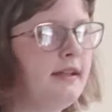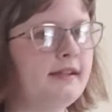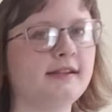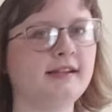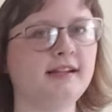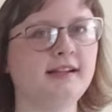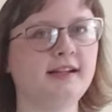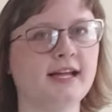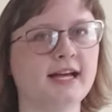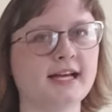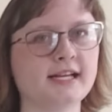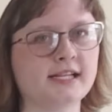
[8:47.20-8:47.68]

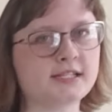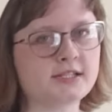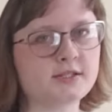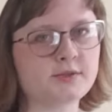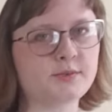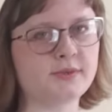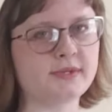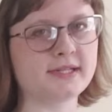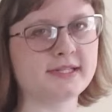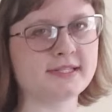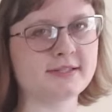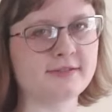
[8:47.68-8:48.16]
The
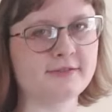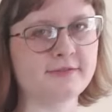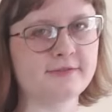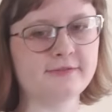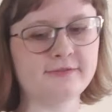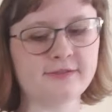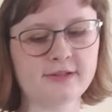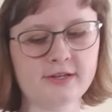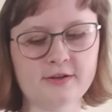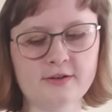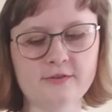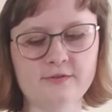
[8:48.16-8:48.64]
last one is a
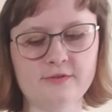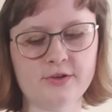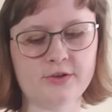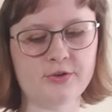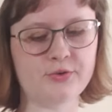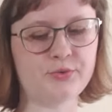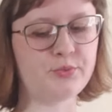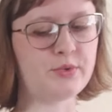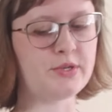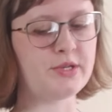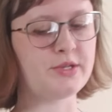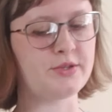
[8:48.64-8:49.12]
very,
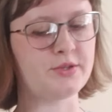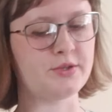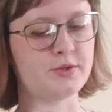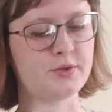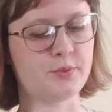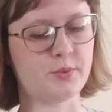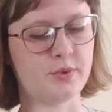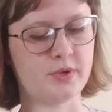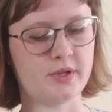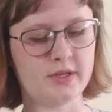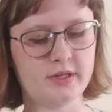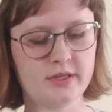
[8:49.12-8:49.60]
very
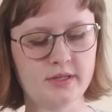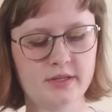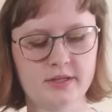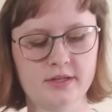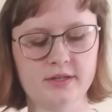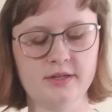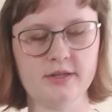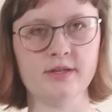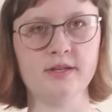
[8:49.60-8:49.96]
recent one.